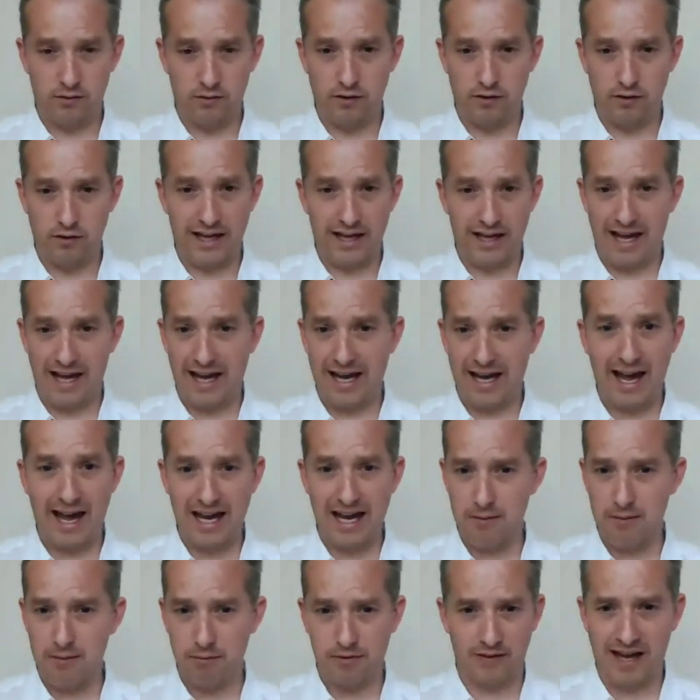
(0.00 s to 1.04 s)
the
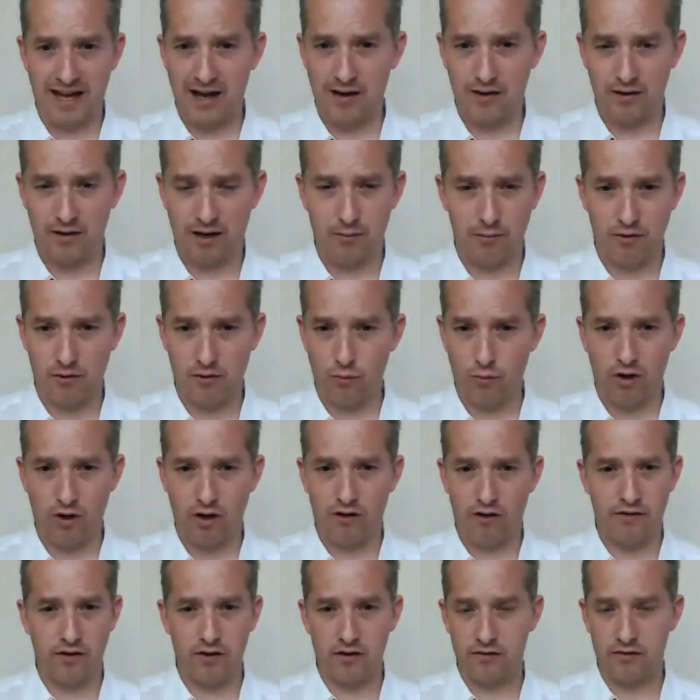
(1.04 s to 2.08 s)
aims and the outcomes
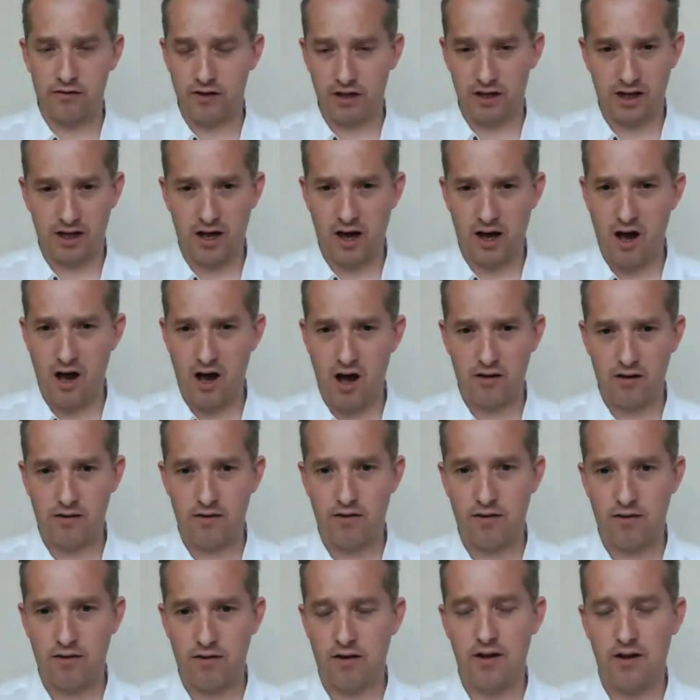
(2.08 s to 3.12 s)
were for the
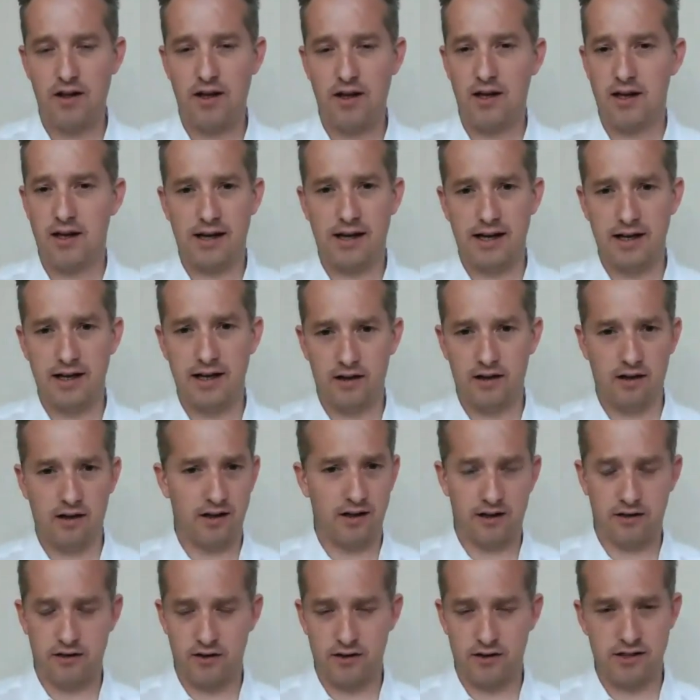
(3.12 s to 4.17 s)
class, and
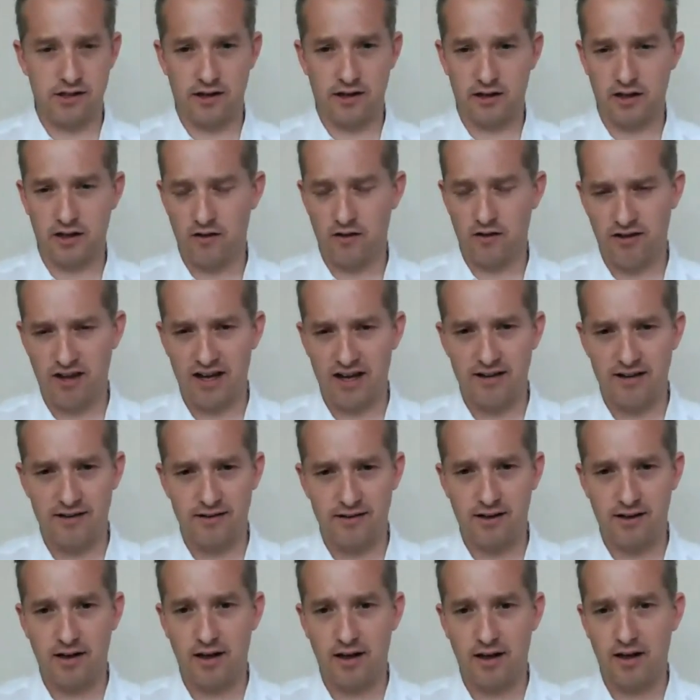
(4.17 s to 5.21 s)
I could have said,
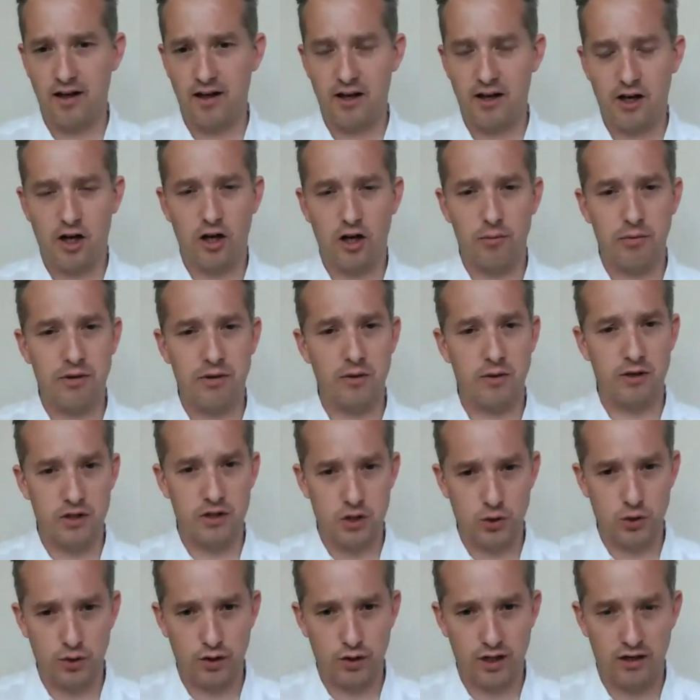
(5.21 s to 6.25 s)
"Hope you
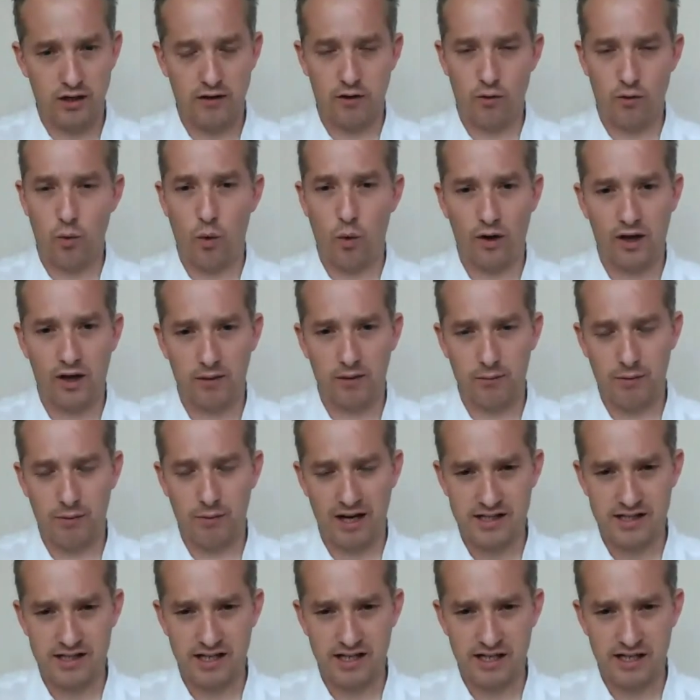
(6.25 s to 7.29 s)
enjoyed this walking
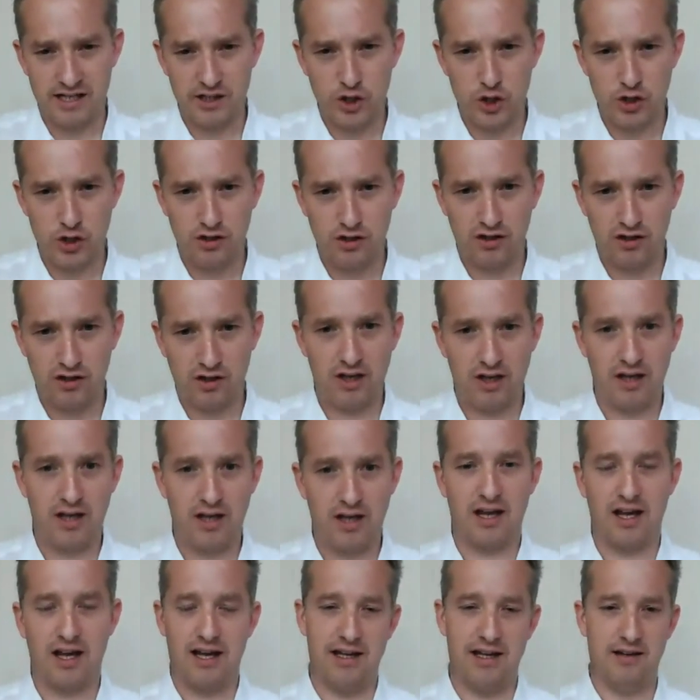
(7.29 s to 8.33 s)
meditation,
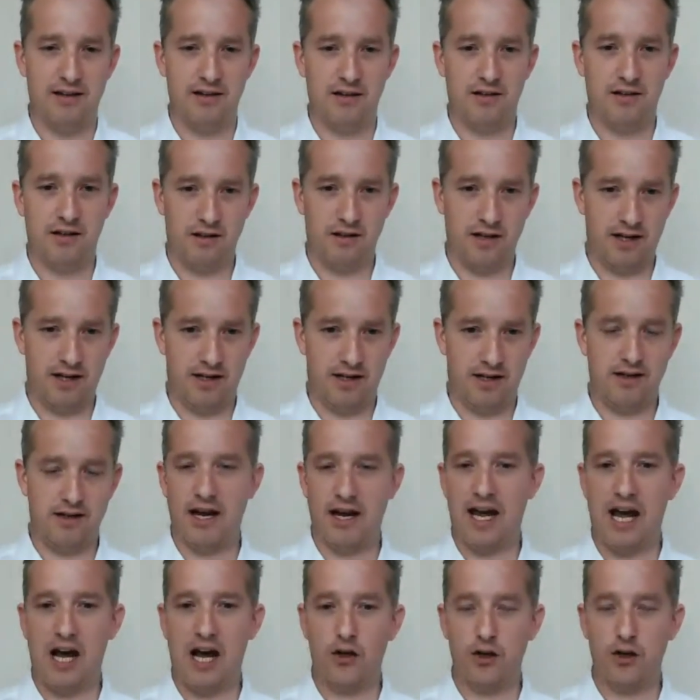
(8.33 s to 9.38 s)
and that
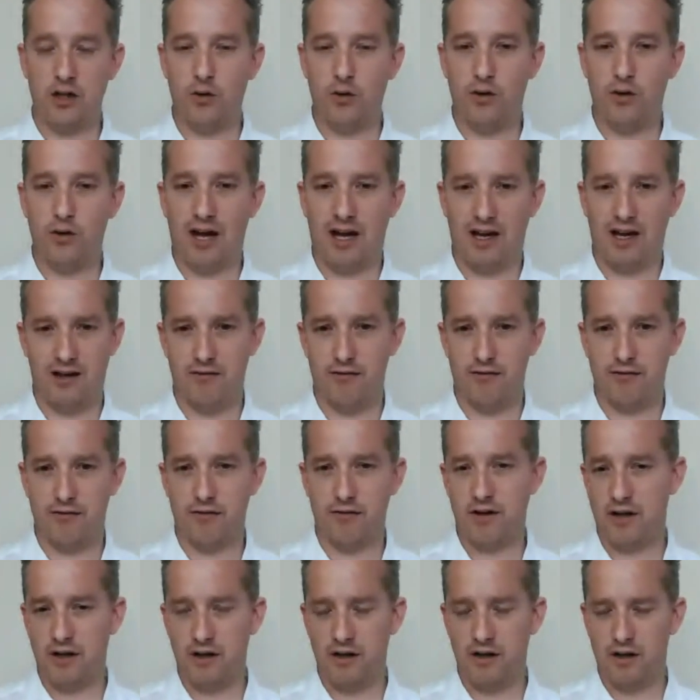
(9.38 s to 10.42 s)
now you have
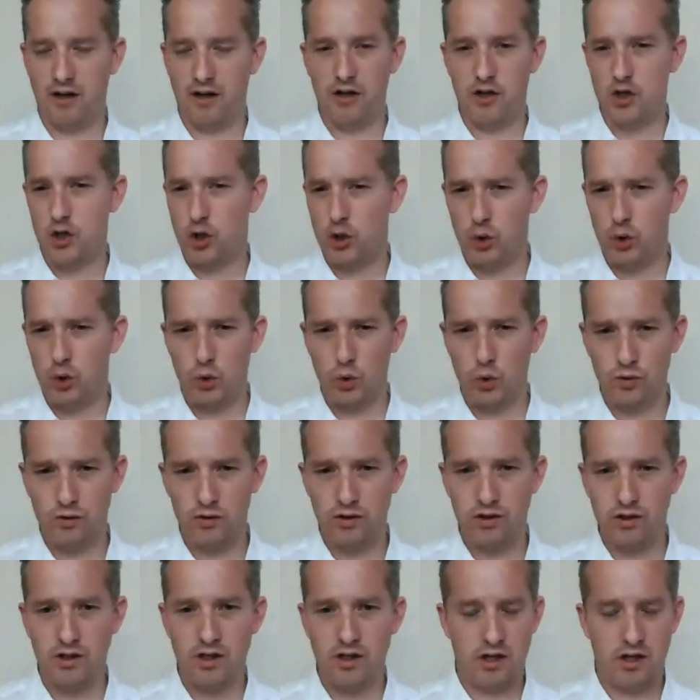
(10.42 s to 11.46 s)
a
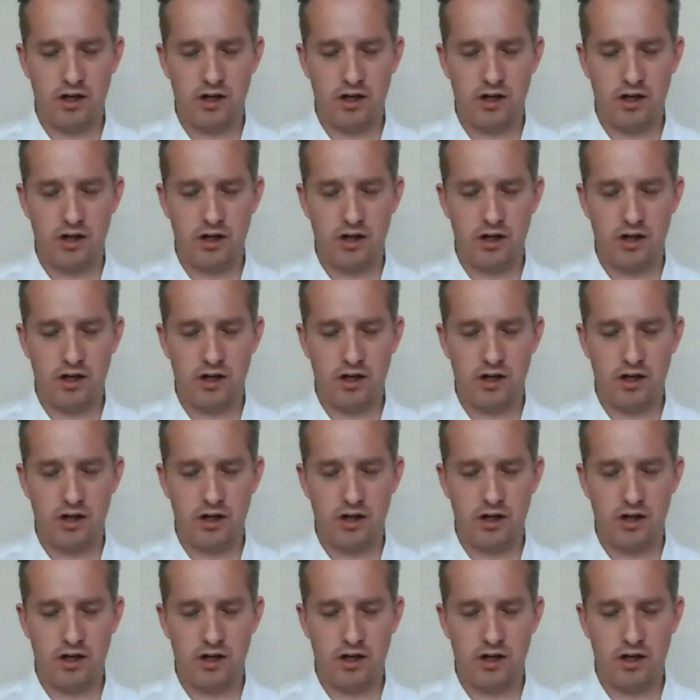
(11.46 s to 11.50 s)
tool